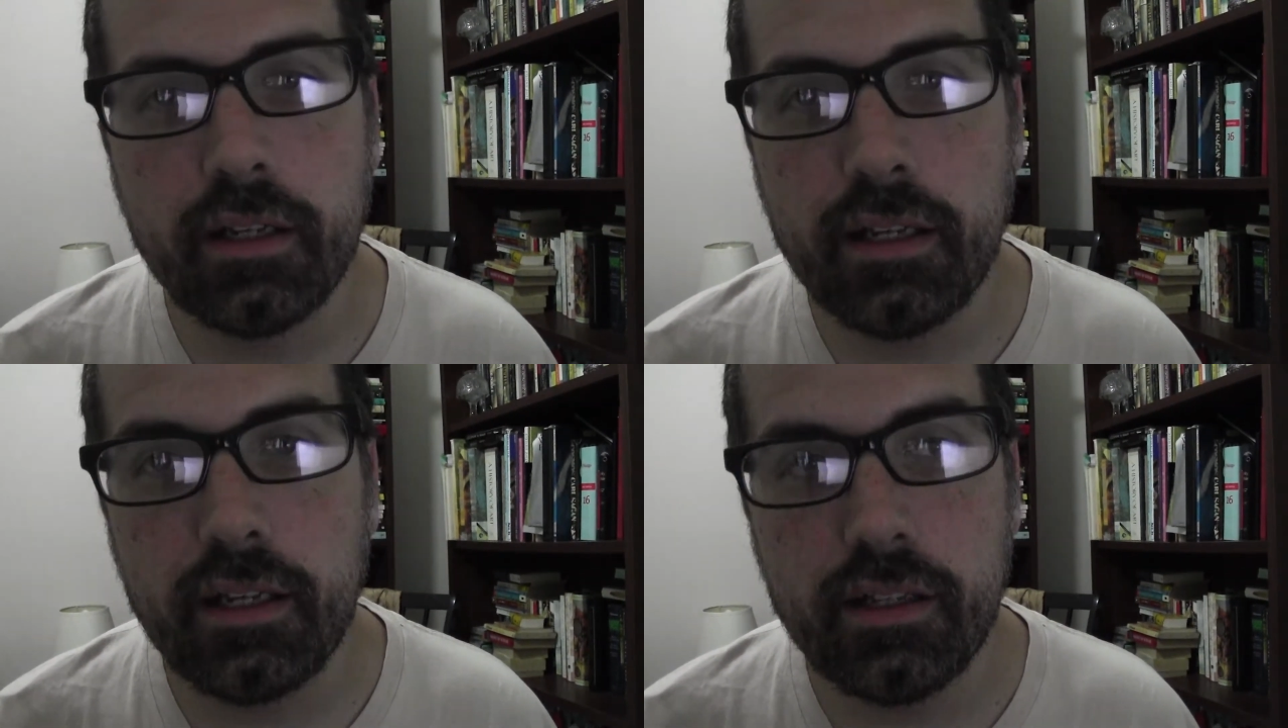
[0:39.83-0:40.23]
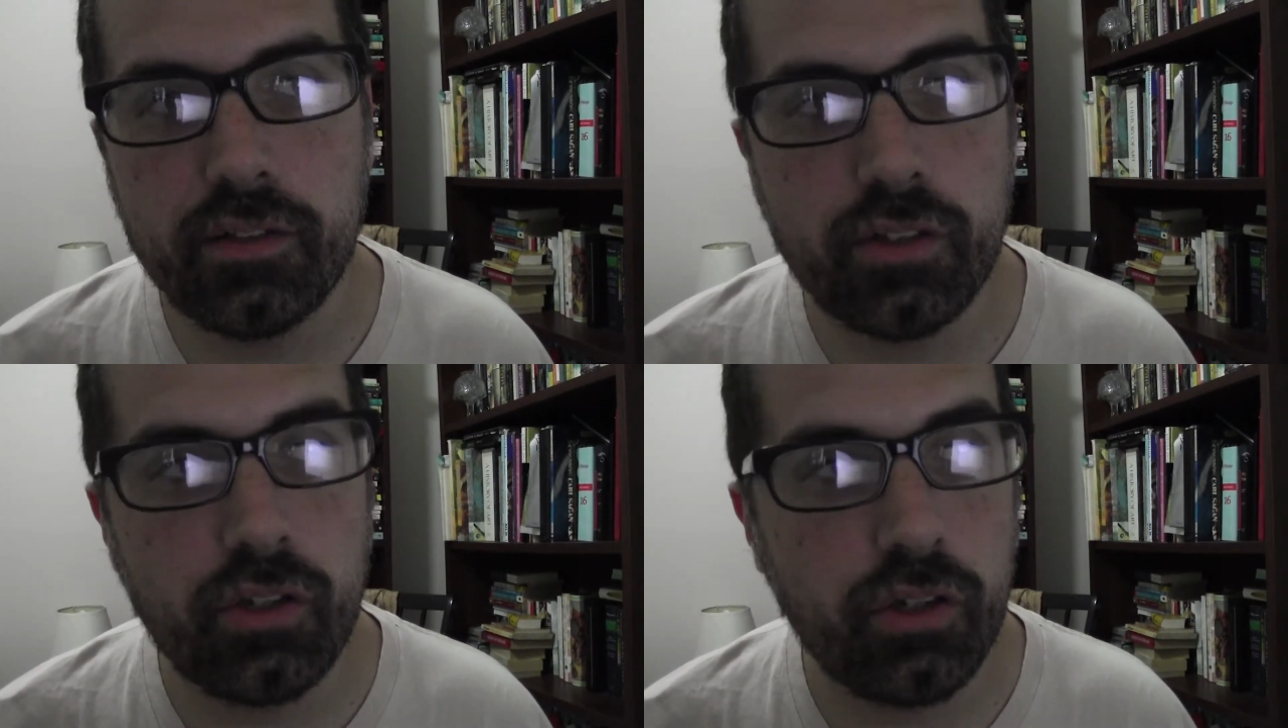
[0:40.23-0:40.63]
it is
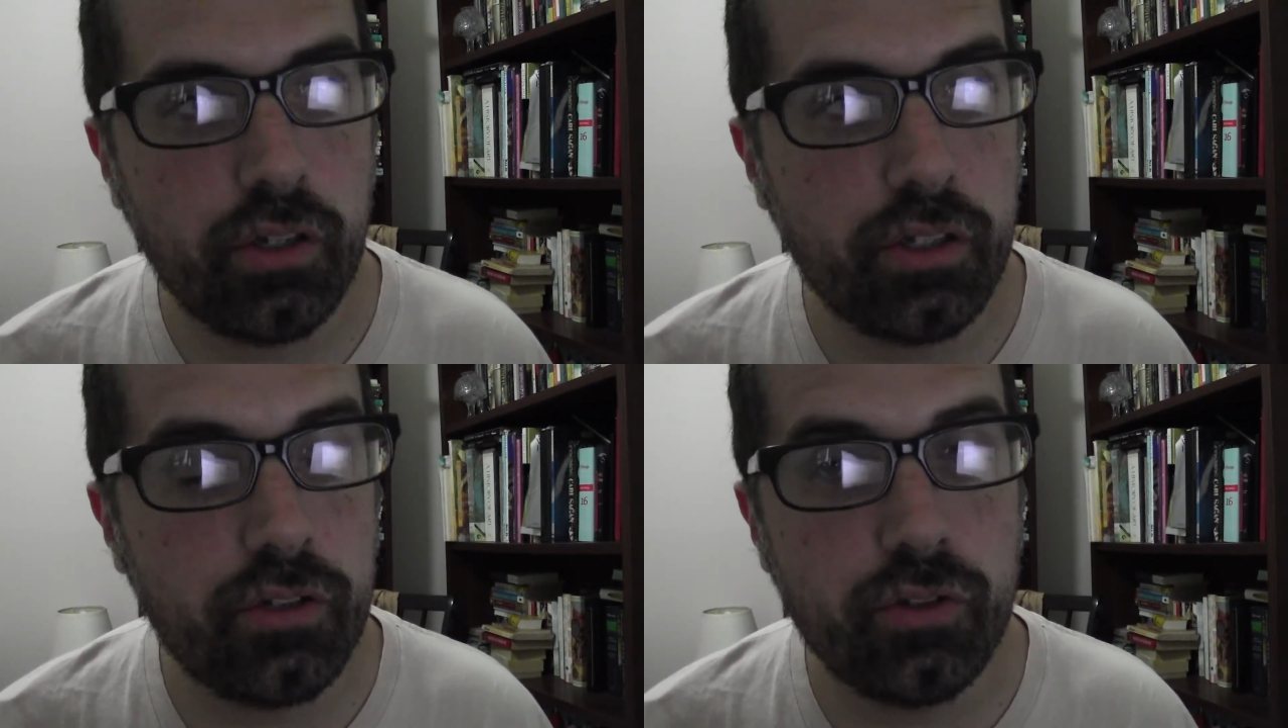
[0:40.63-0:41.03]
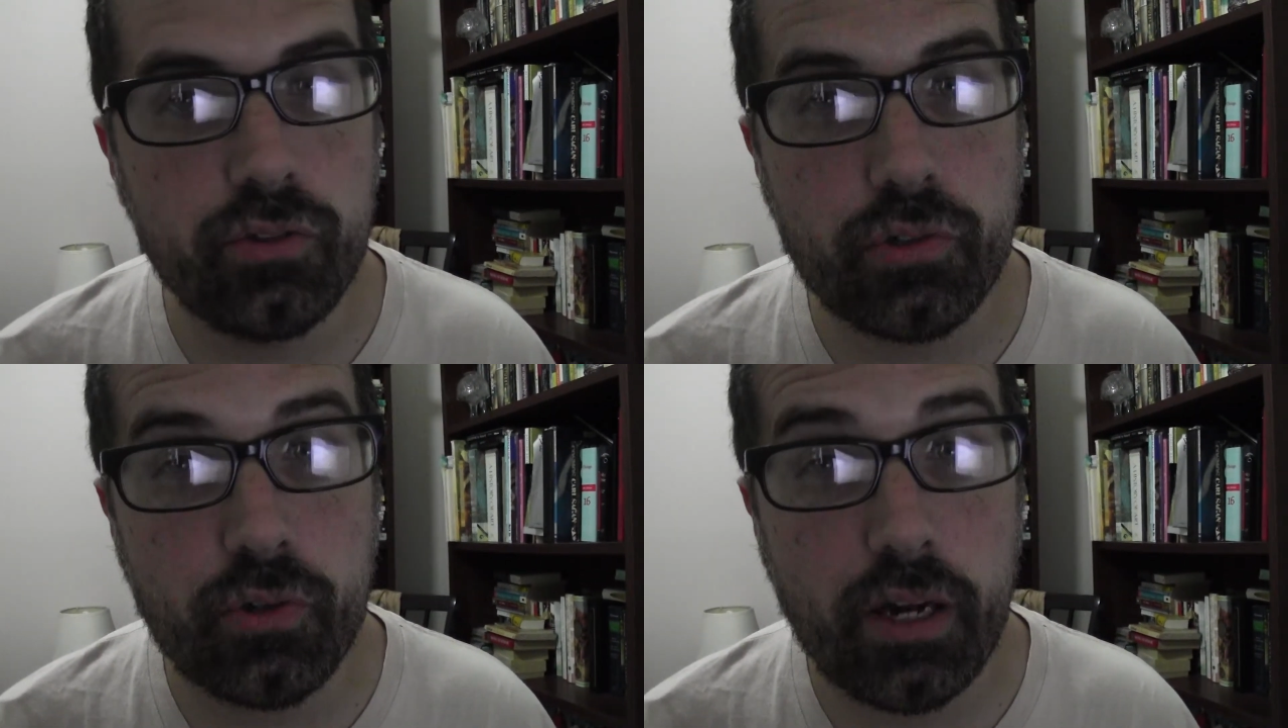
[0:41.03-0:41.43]
good to
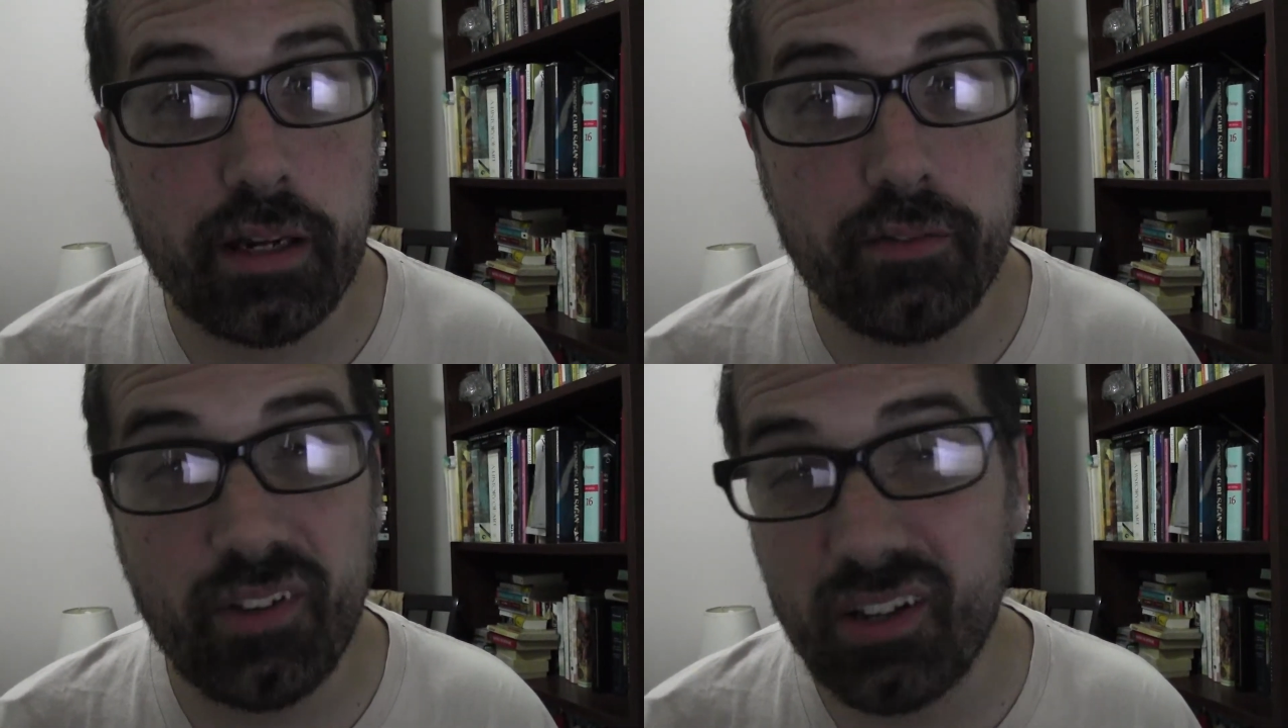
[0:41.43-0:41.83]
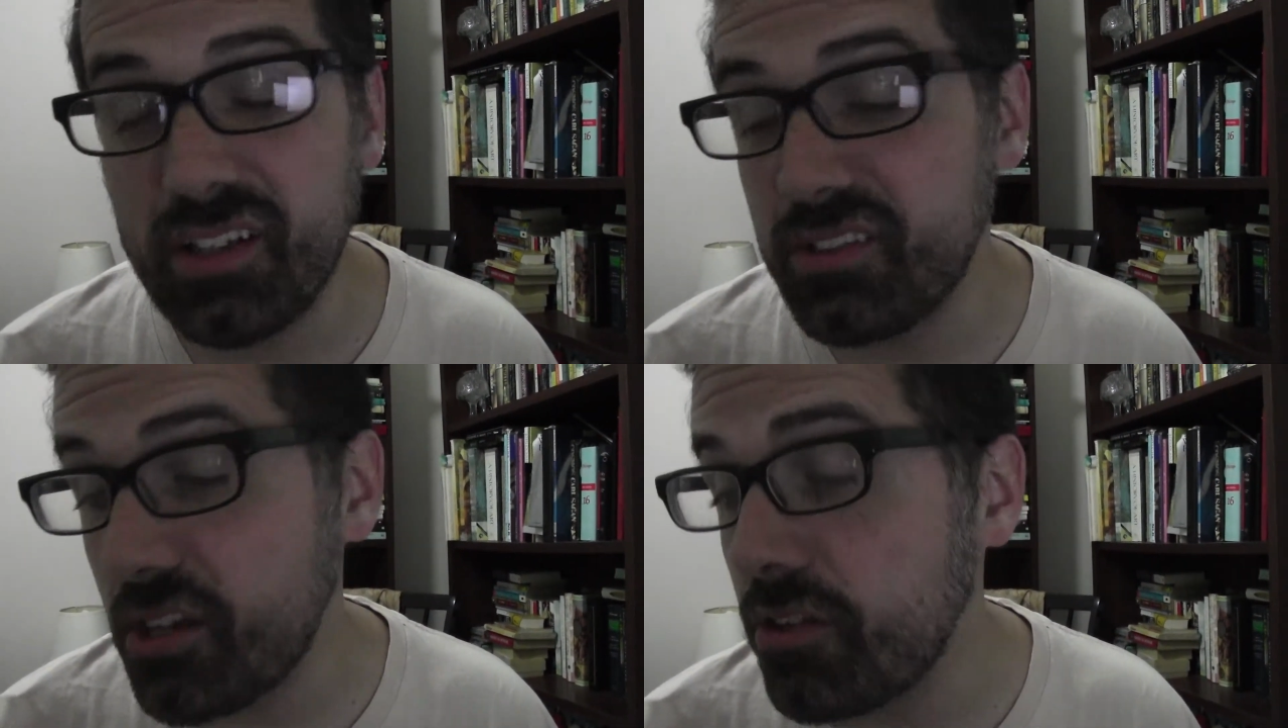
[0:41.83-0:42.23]
try
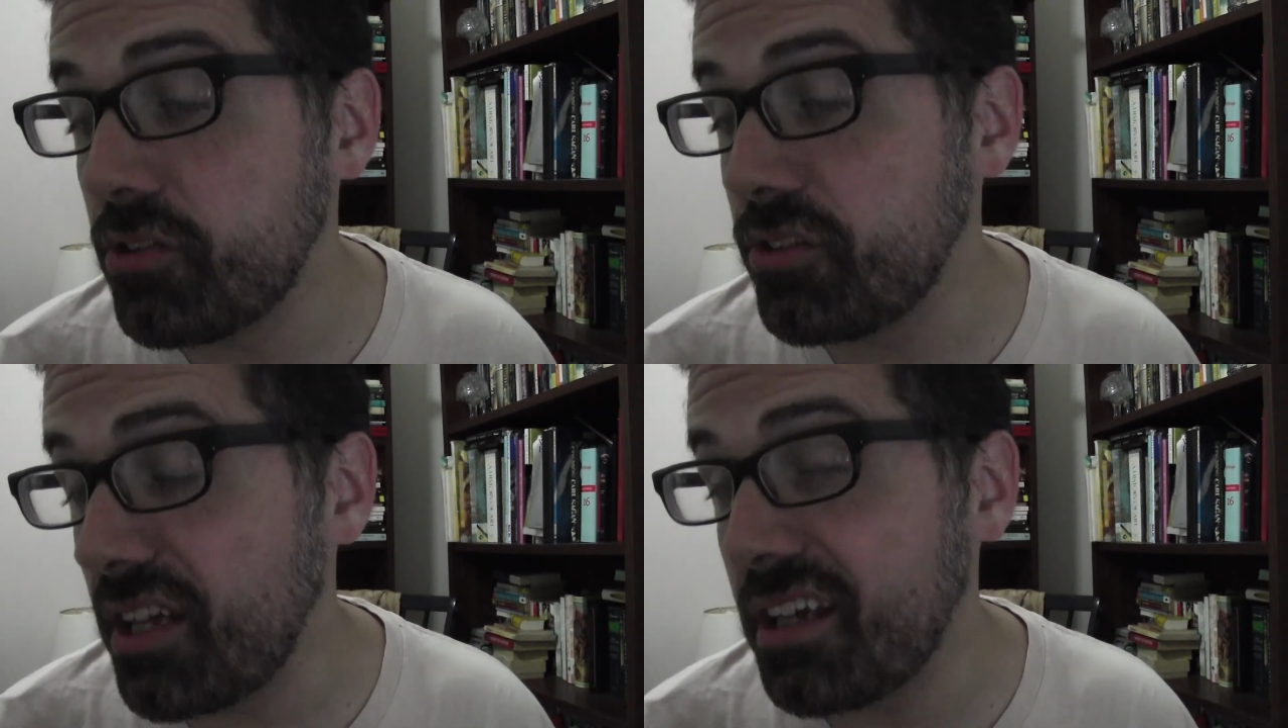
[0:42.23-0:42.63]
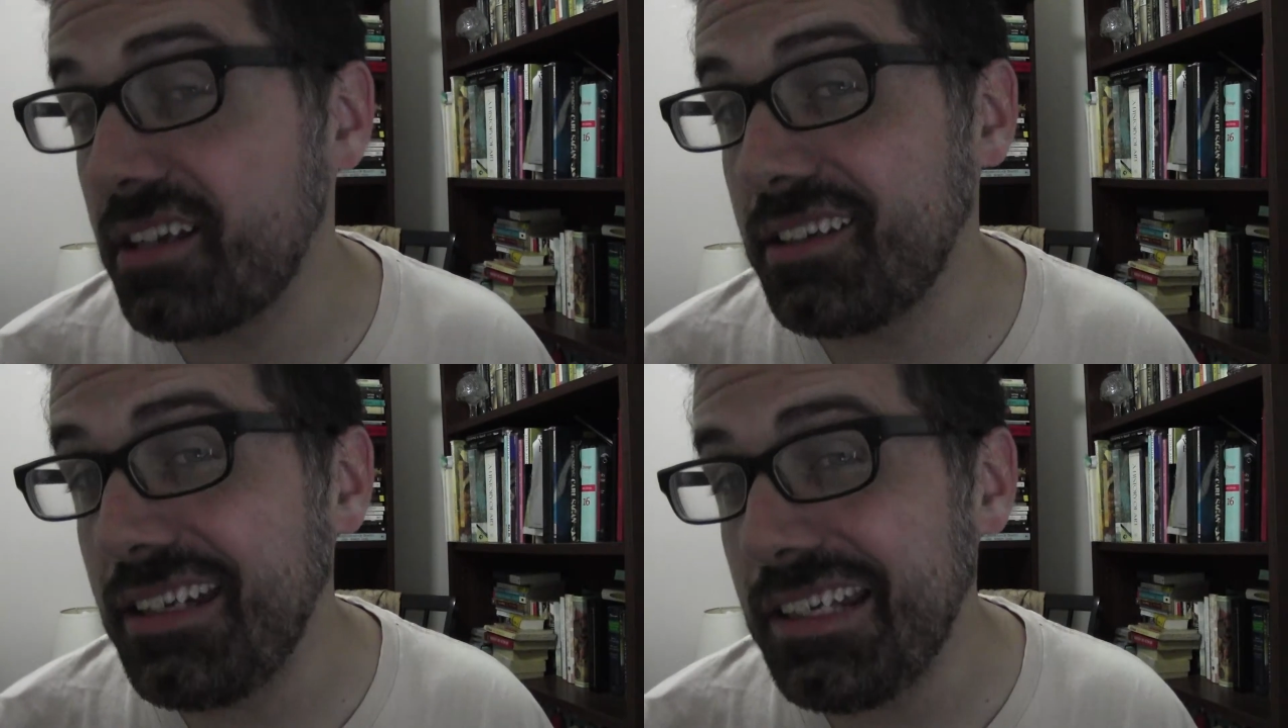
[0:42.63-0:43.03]
various other
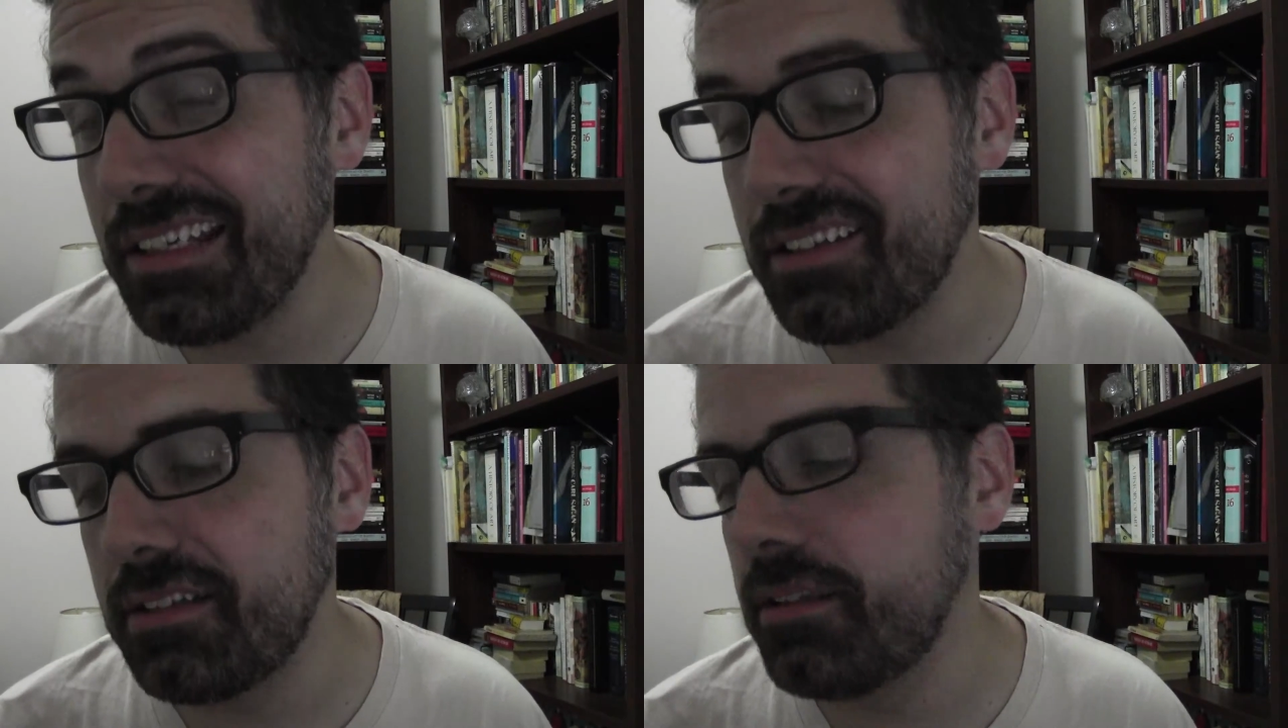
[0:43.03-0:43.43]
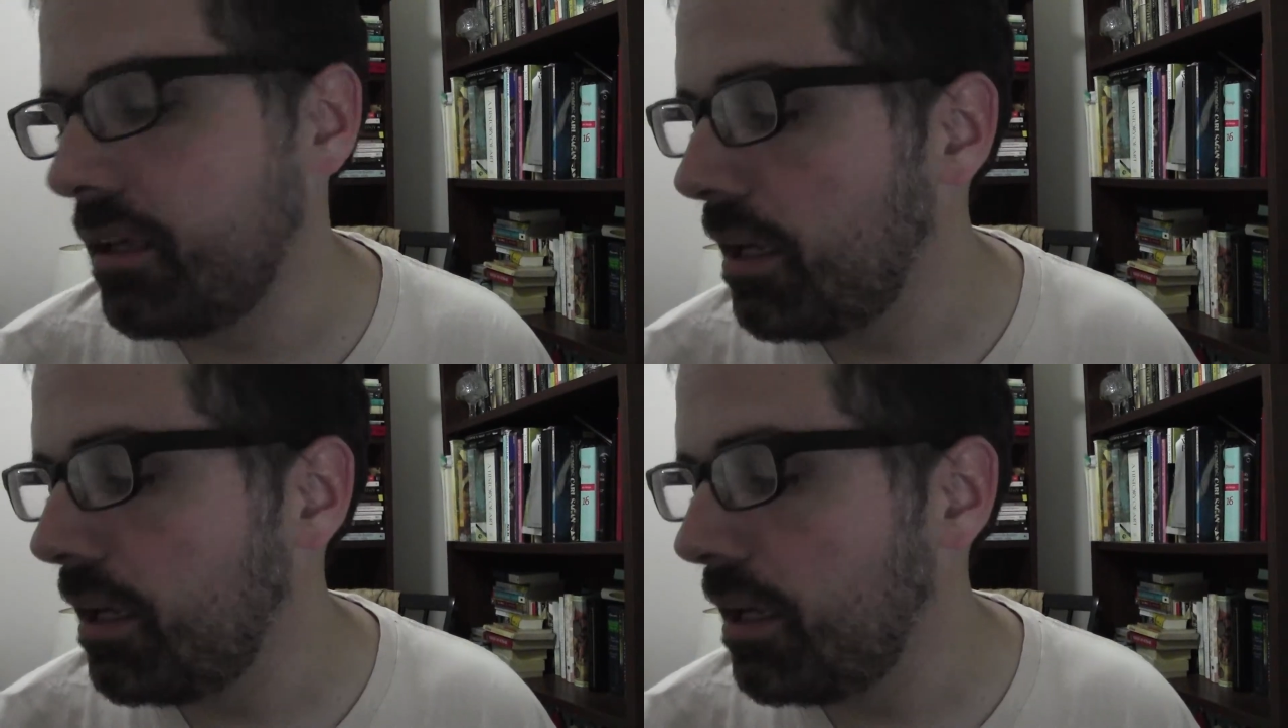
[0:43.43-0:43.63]
techniques,